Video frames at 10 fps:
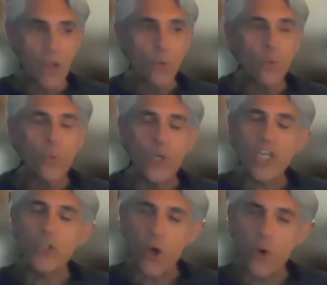
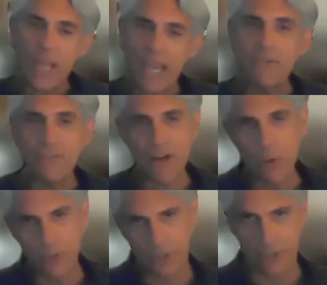We don't have a
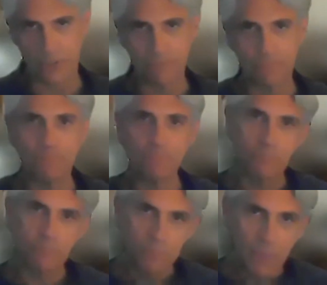founder.
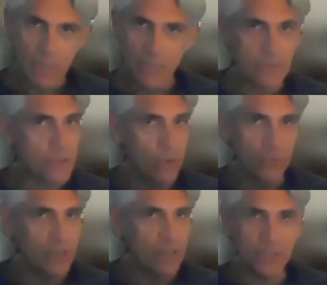
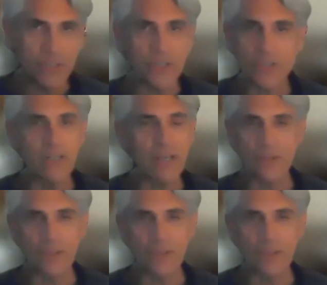So there's another